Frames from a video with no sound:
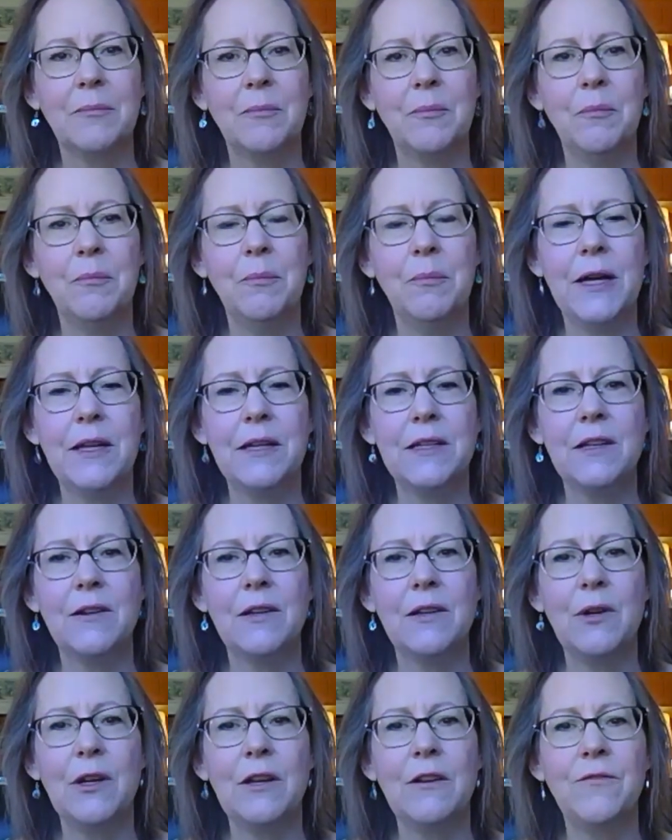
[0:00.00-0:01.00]
But
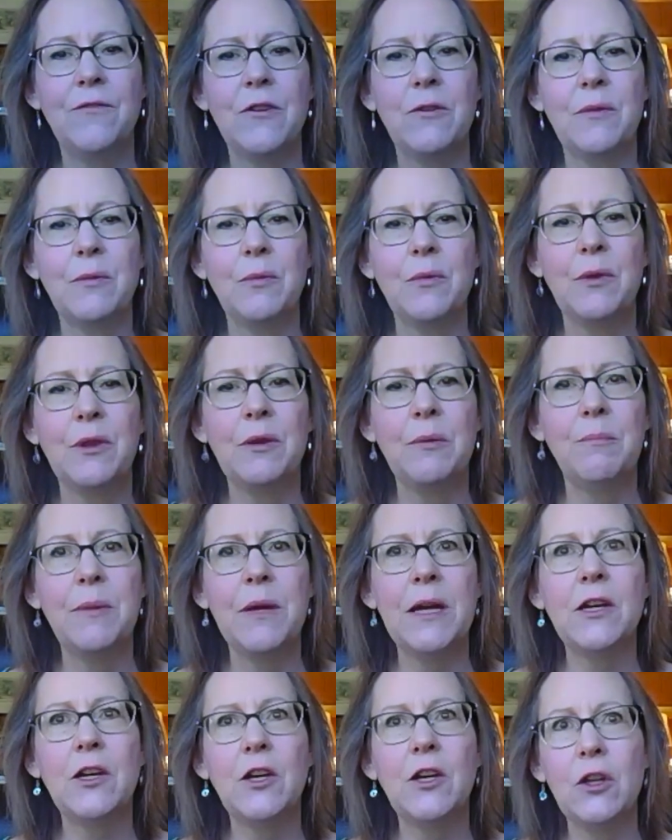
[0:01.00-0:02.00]
the
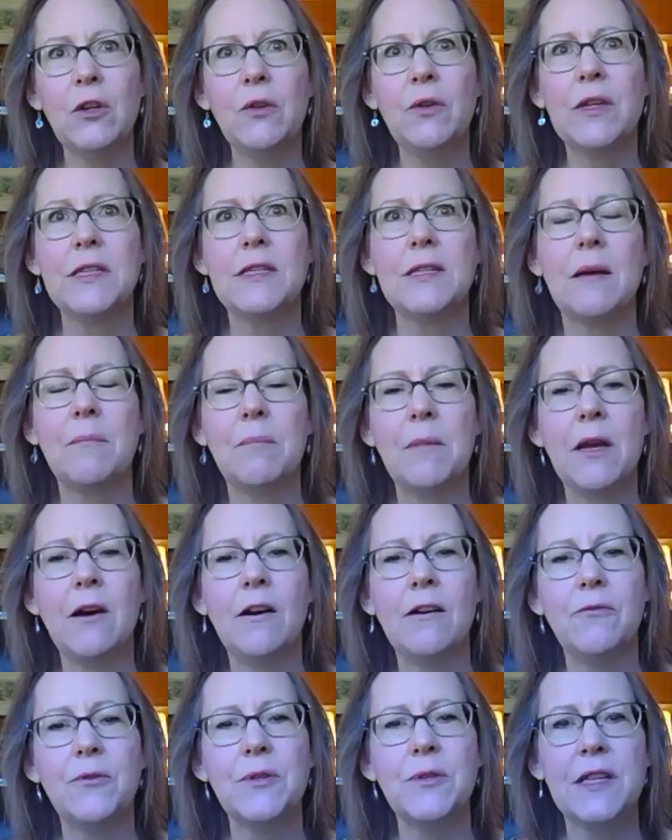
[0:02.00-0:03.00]
big clue that set me
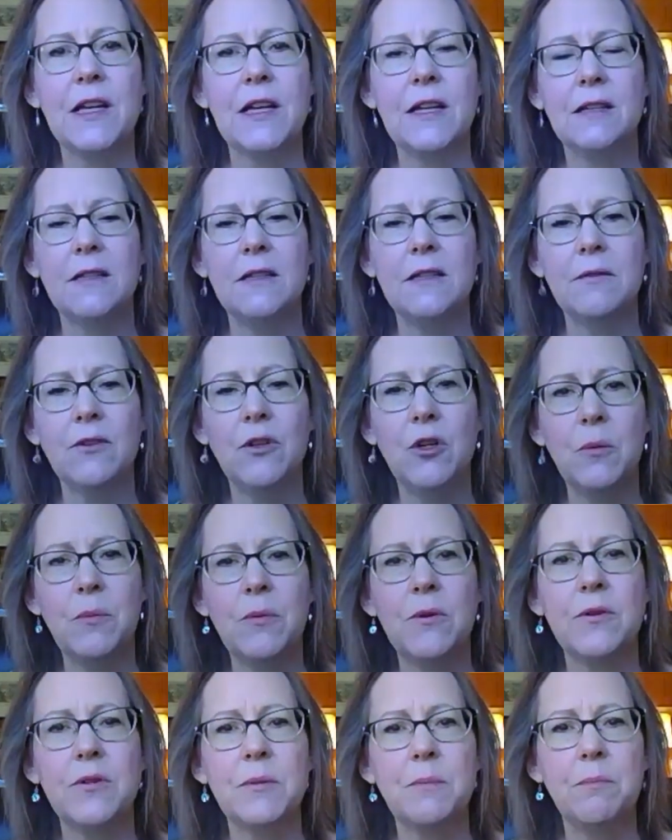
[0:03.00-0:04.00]
off was that
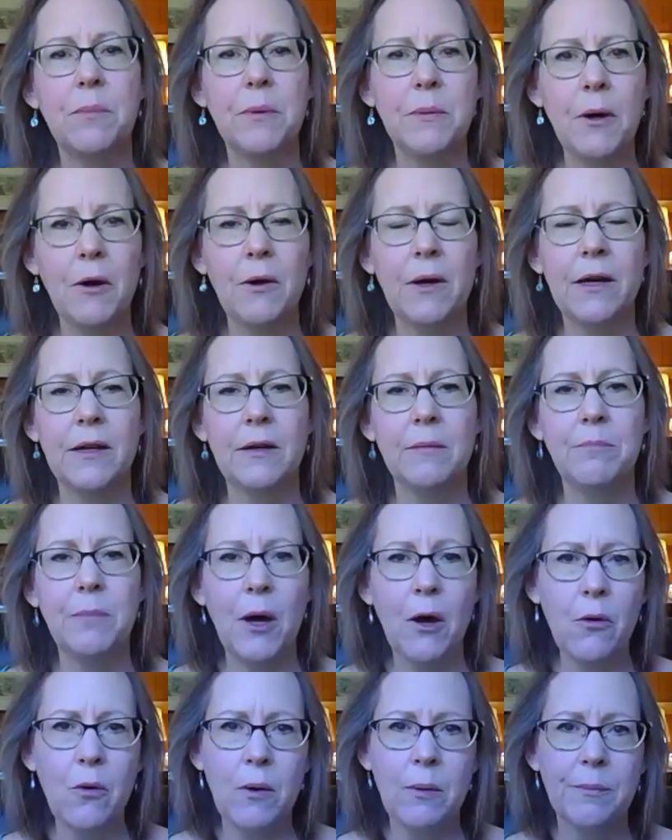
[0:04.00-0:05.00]
Cooper's
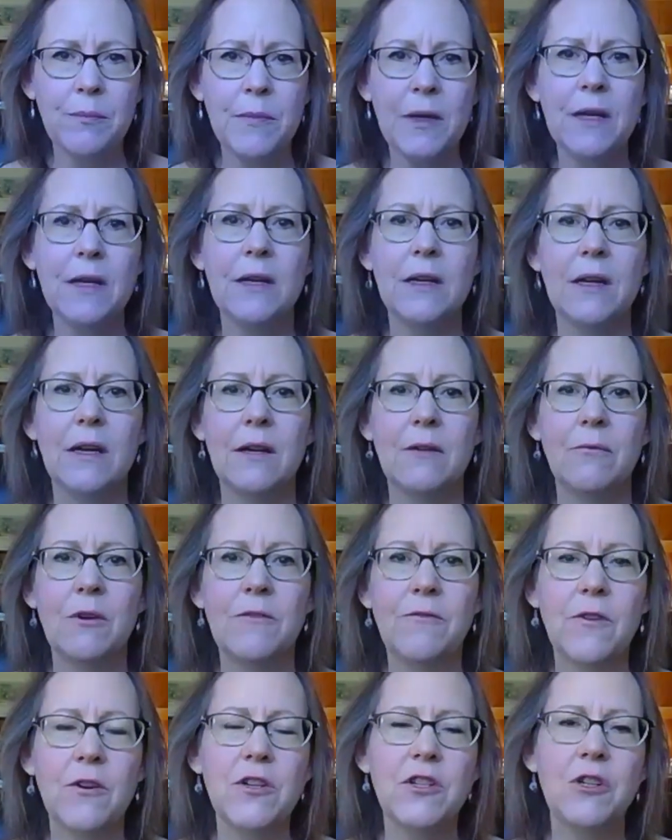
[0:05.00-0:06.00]
poem
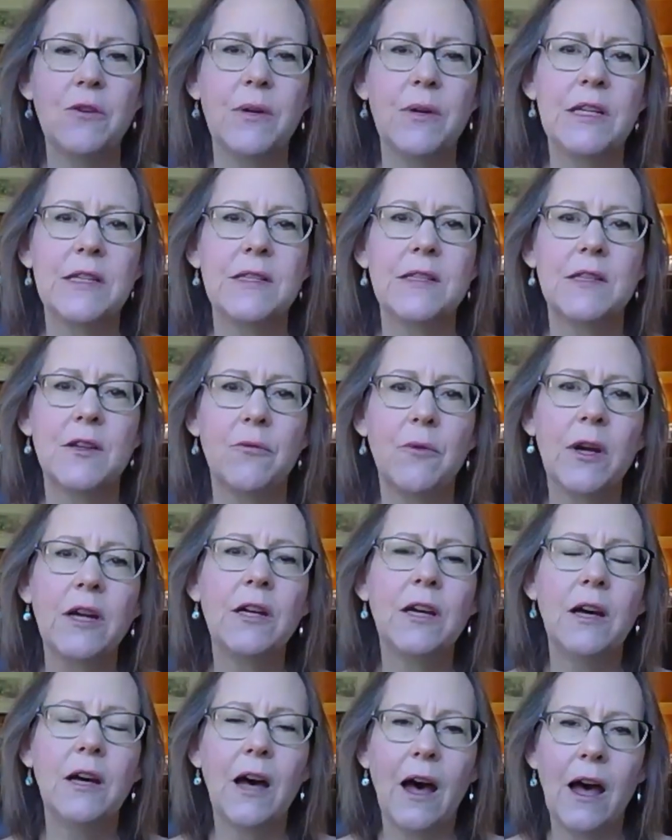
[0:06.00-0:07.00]
refers to it as
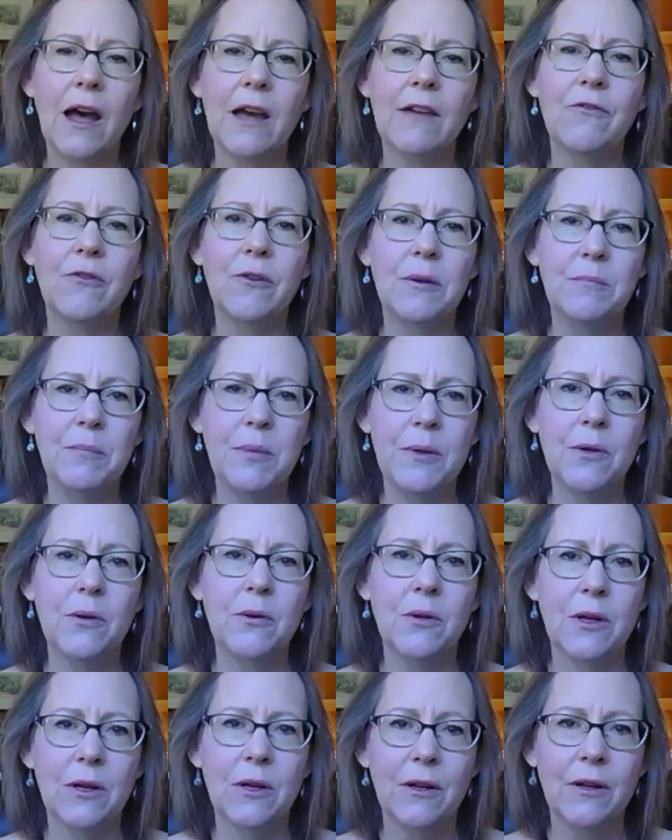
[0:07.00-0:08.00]
syringa ivory
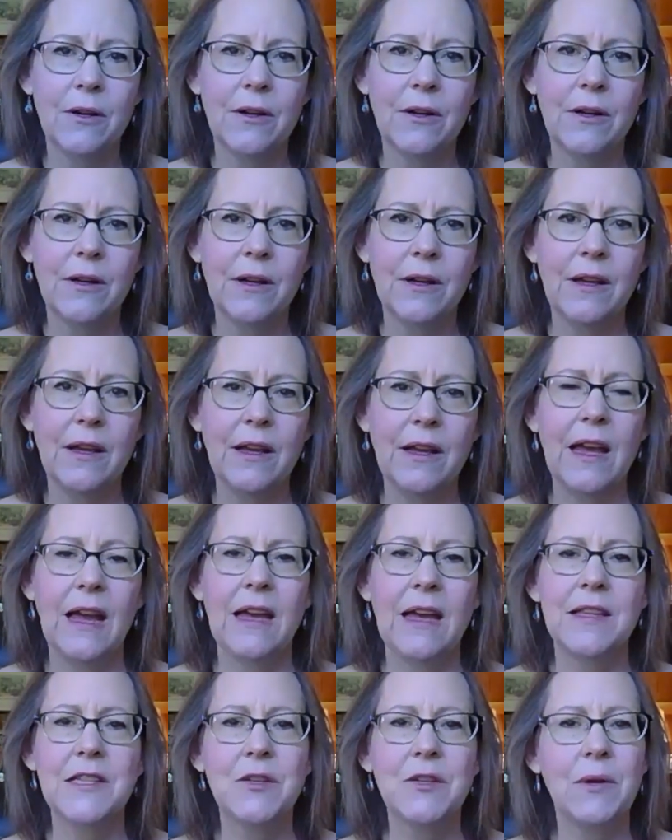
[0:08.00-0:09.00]
pure.
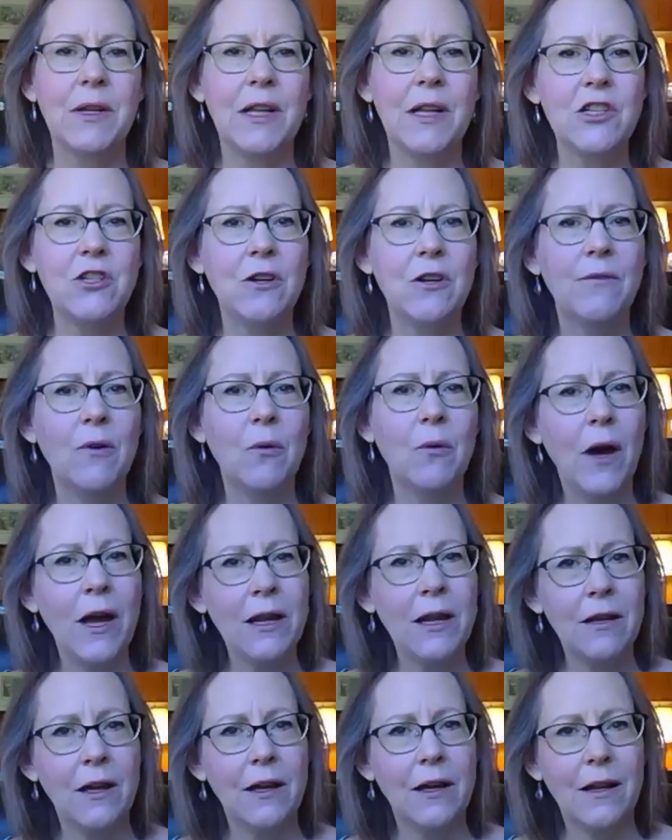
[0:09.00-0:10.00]
And so unless you have a
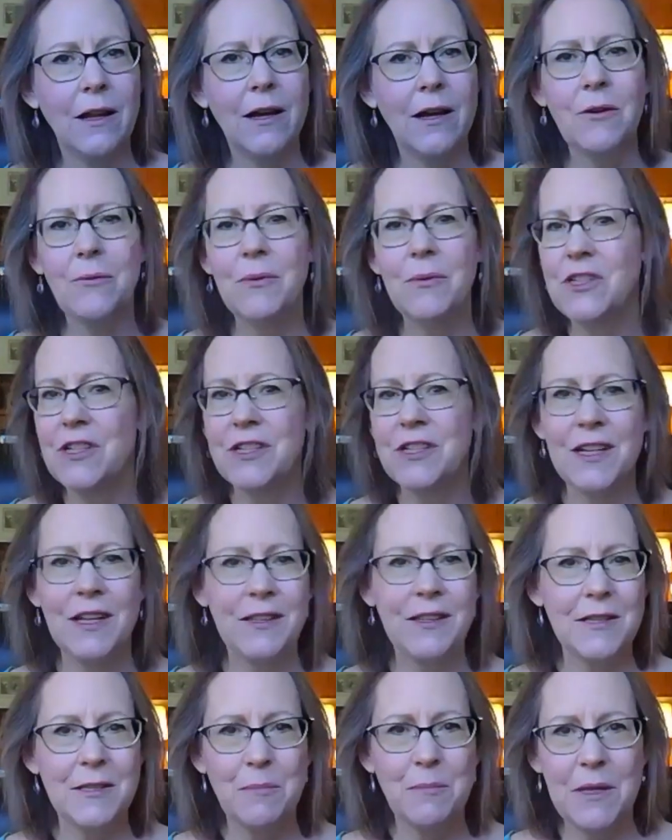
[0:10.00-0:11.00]
white lilac, which is
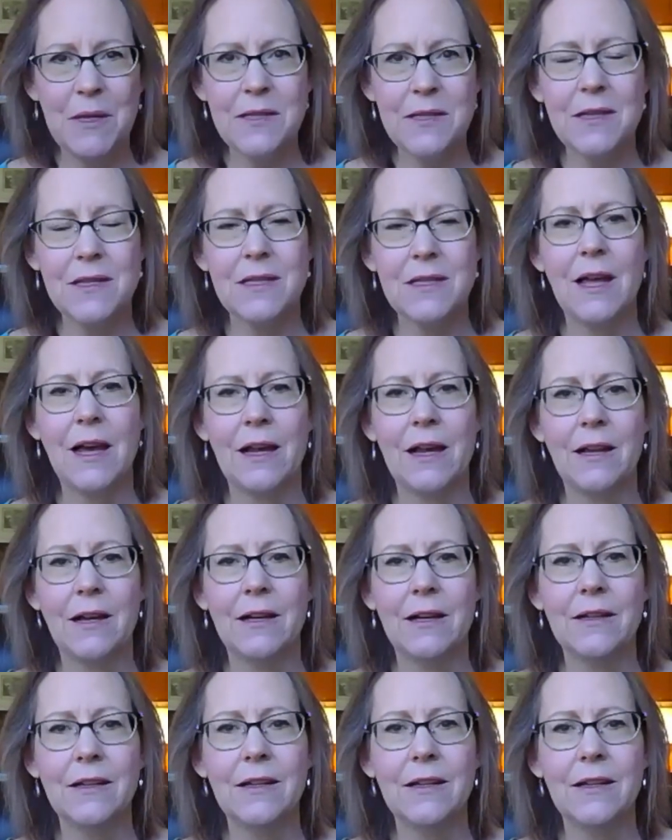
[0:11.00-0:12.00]
not the species lilac,